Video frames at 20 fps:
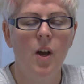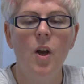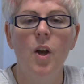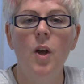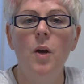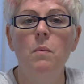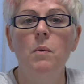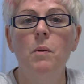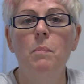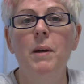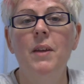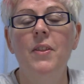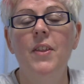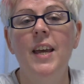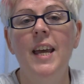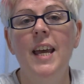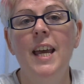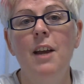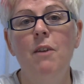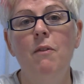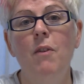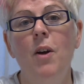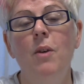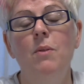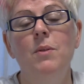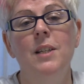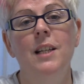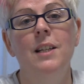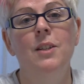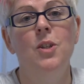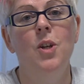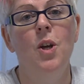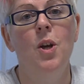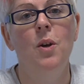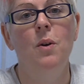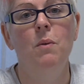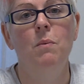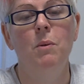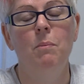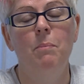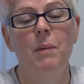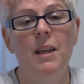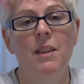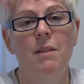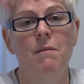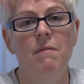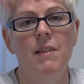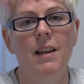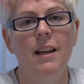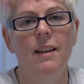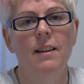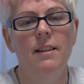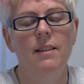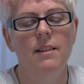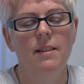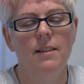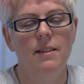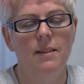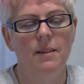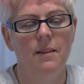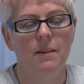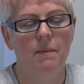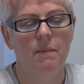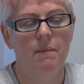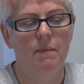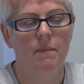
Who will be the heroes and who will be the villains?